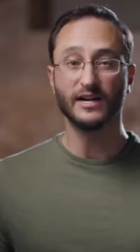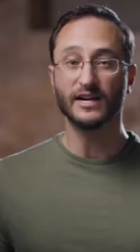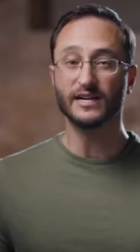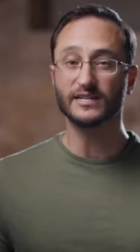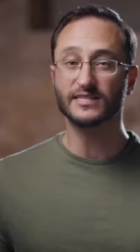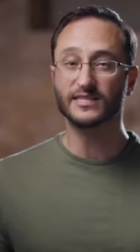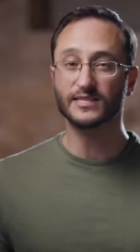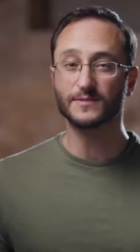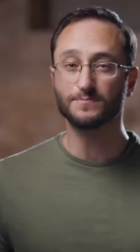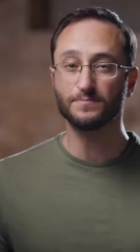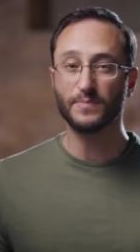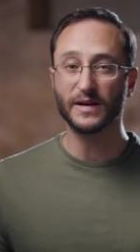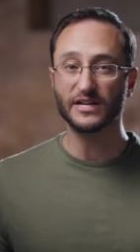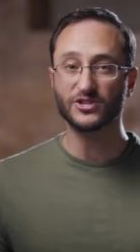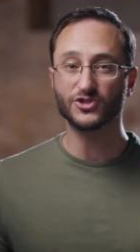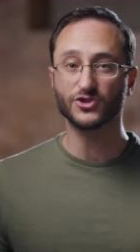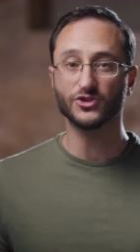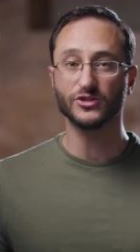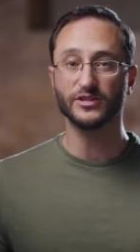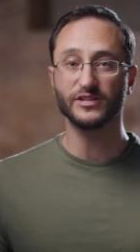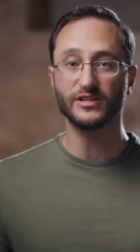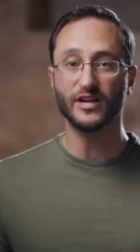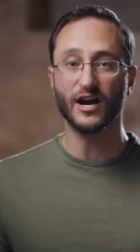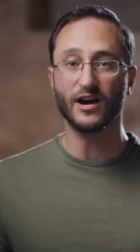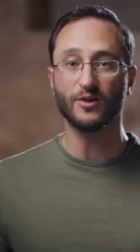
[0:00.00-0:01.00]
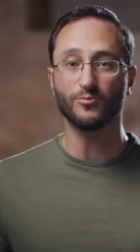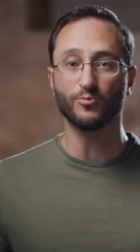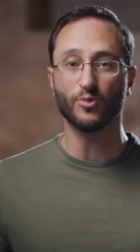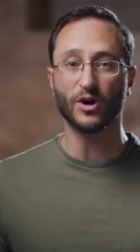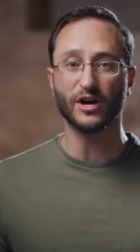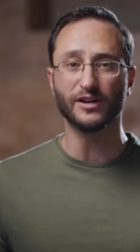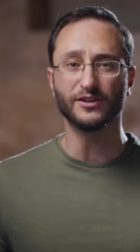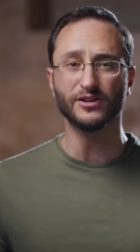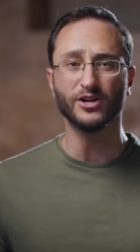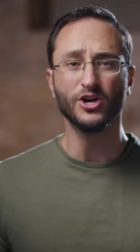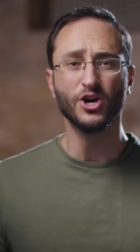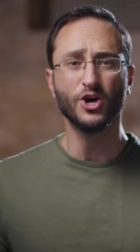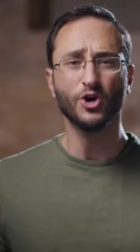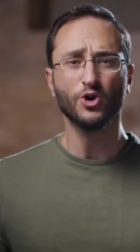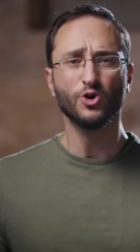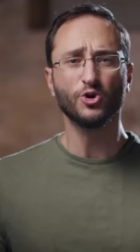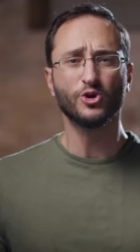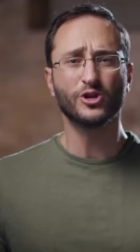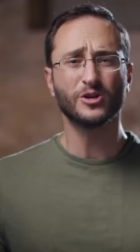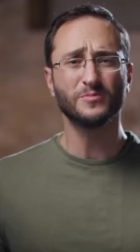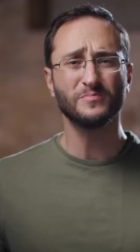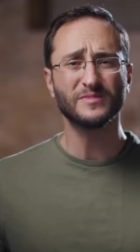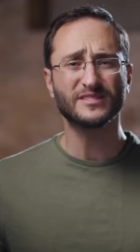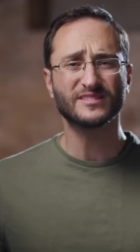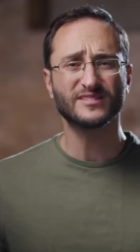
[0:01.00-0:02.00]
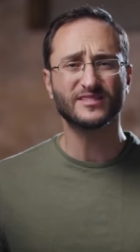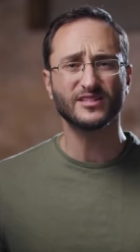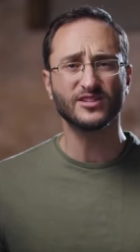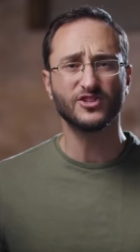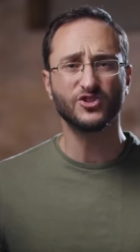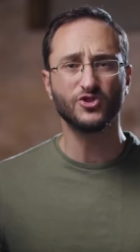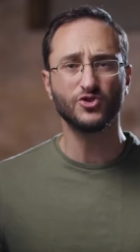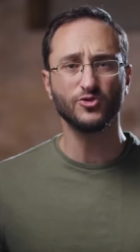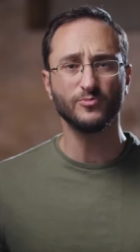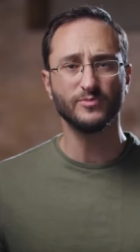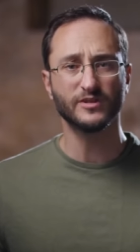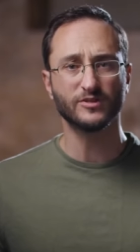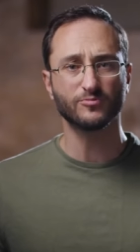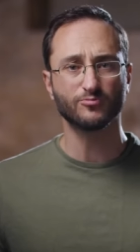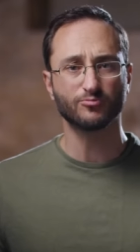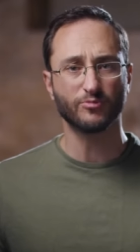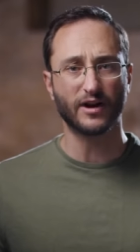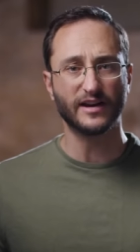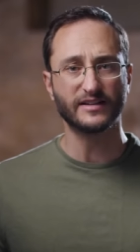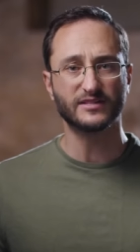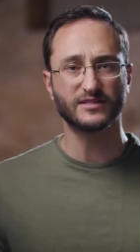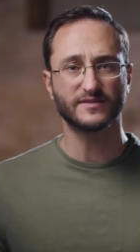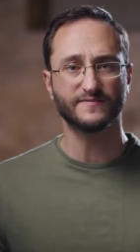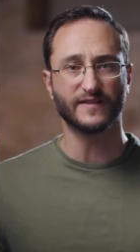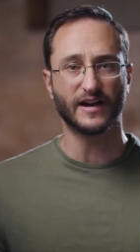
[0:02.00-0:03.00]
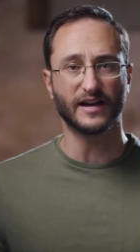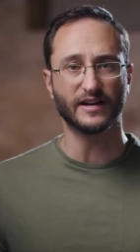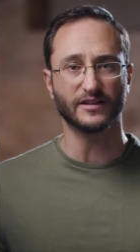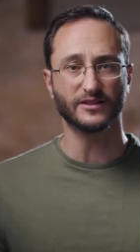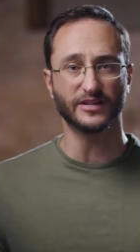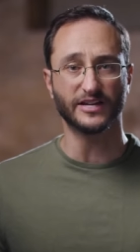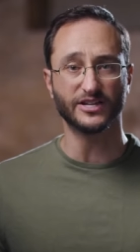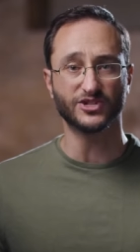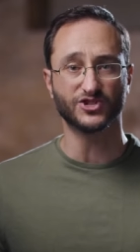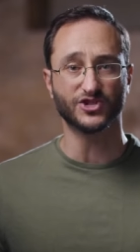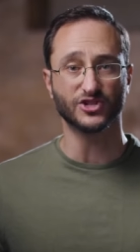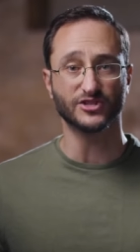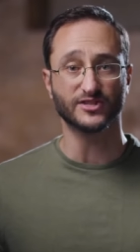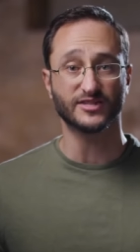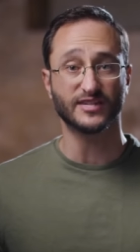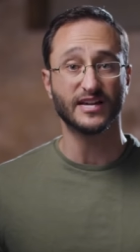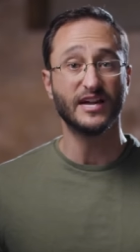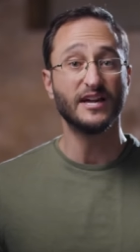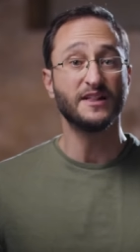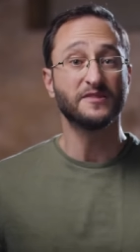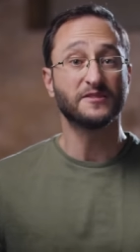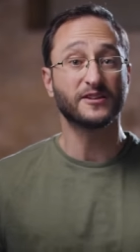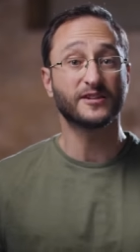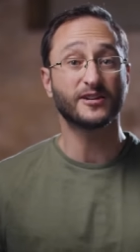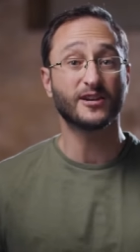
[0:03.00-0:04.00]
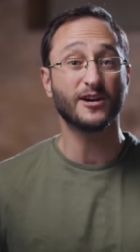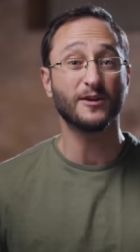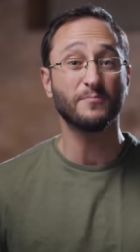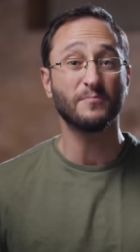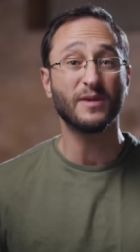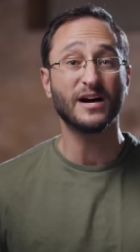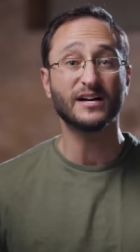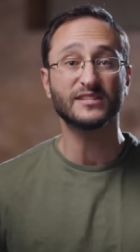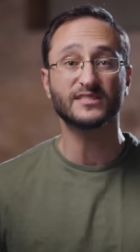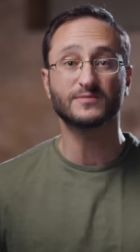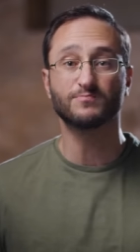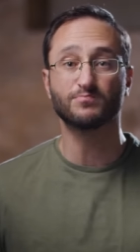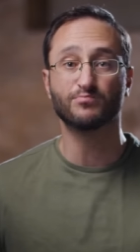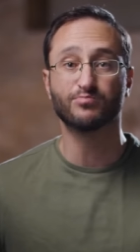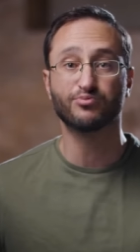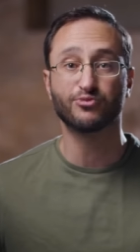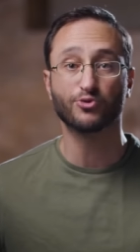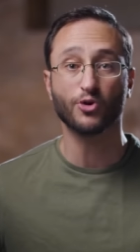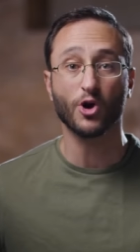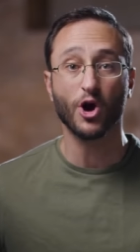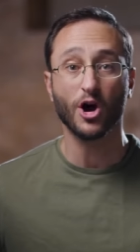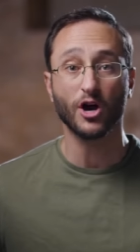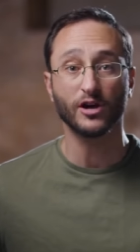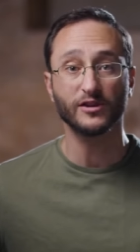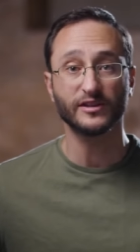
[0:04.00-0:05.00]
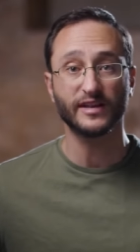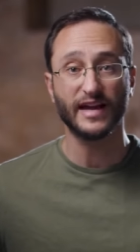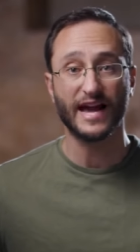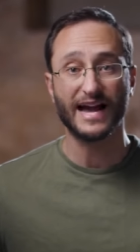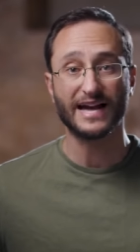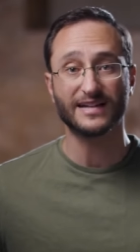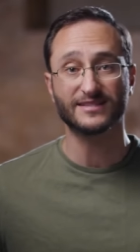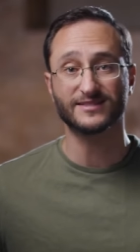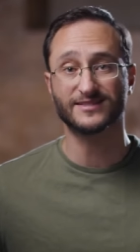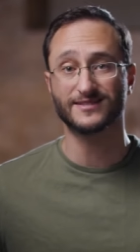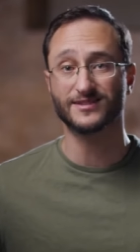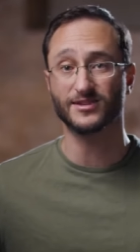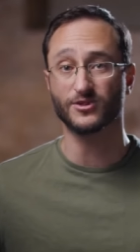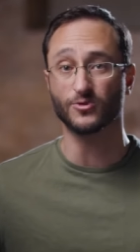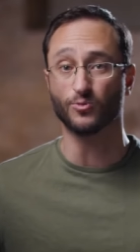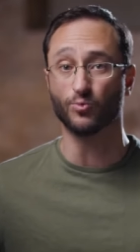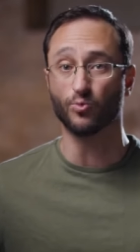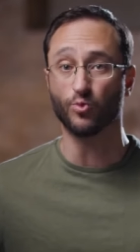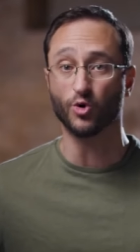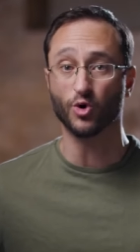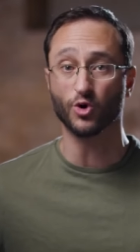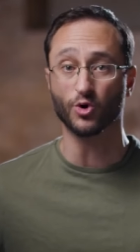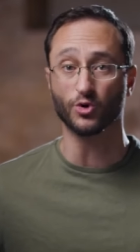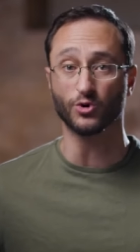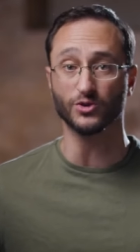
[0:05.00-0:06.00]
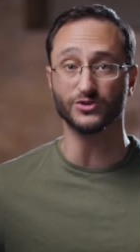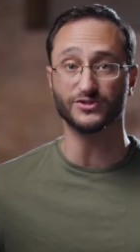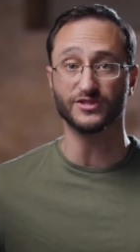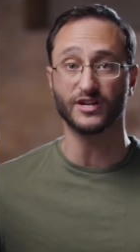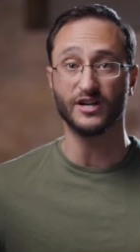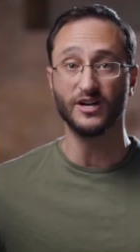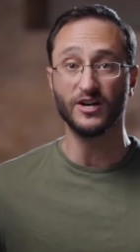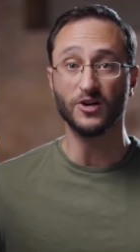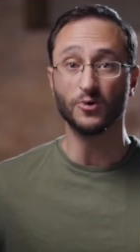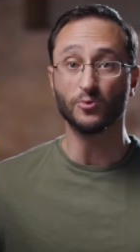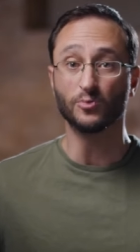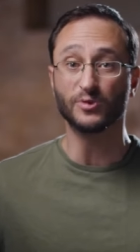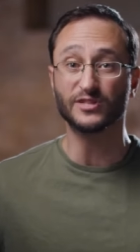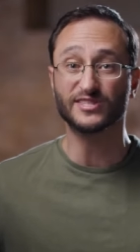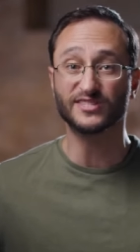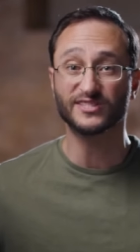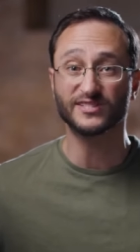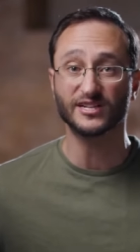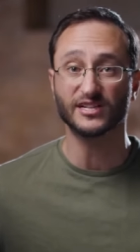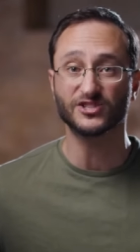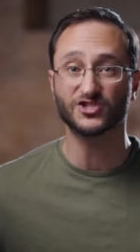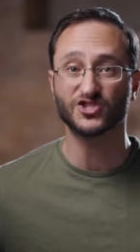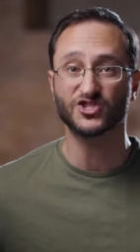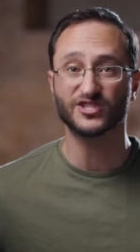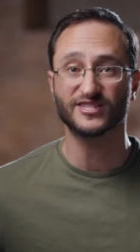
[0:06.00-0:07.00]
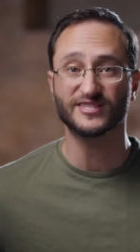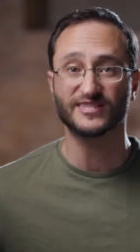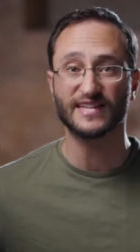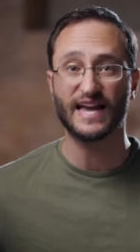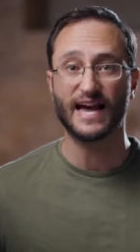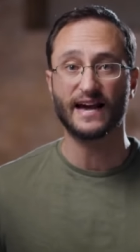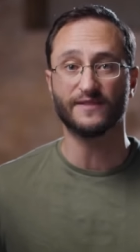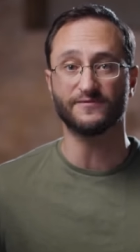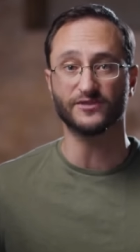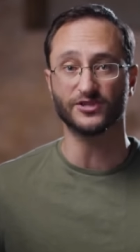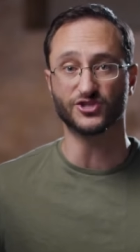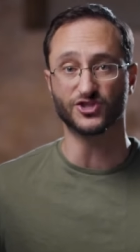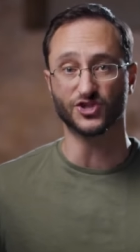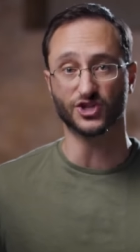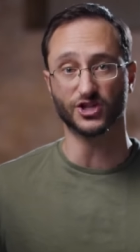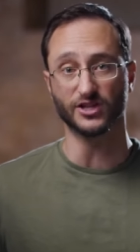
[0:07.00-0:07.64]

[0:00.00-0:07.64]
especially not one who commits the human rights violations that Hamas broadcasts to the world with such savage